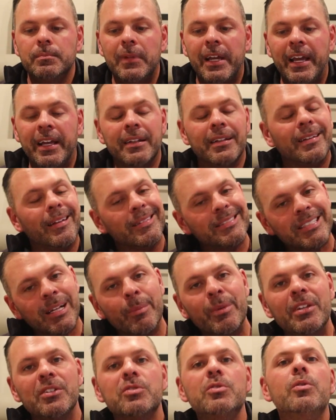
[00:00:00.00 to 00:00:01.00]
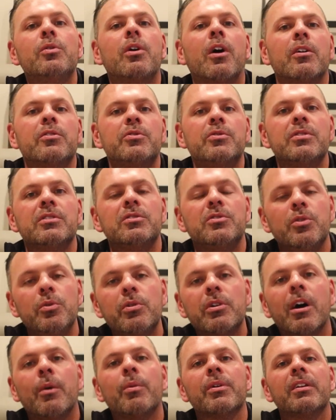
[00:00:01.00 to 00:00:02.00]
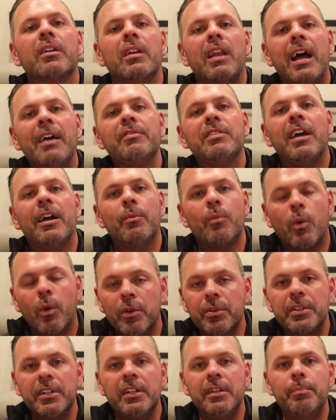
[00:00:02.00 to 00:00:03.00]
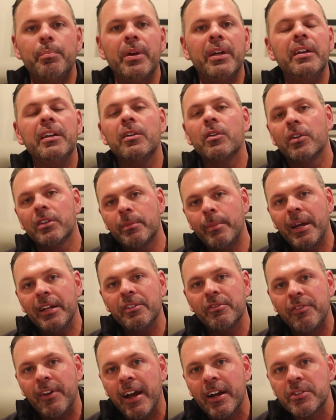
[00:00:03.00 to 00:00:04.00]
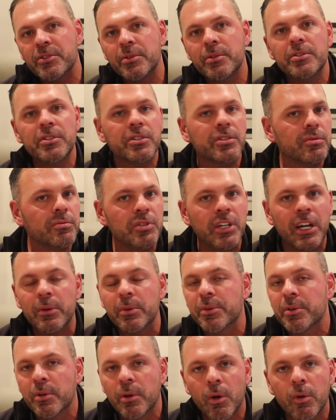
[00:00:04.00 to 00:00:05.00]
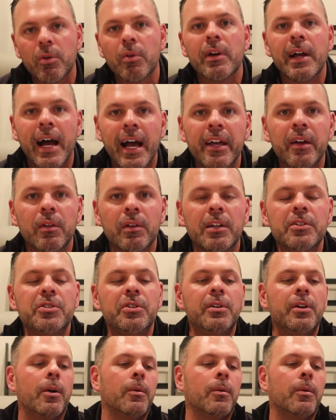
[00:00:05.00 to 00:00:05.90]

And some of these new cartridges do come with a lifetime warranty, depending on the manufacturer. Just check with your local guy, he'll let you